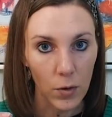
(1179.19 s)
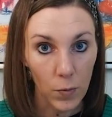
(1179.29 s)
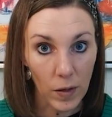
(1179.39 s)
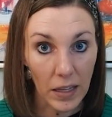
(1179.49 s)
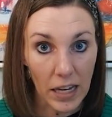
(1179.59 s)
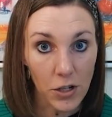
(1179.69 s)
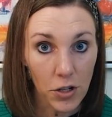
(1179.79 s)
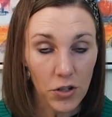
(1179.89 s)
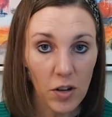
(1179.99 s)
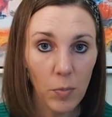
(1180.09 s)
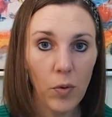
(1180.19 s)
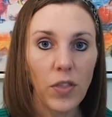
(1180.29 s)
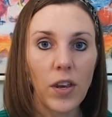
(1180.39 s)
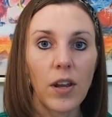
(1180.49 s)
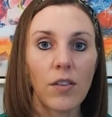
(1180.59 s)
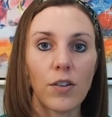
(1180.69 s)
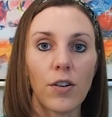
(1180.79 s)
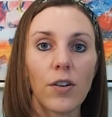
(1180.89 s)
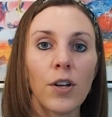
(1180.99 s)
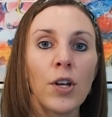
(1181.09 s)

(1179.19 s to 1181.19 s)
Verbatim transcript: relationship with another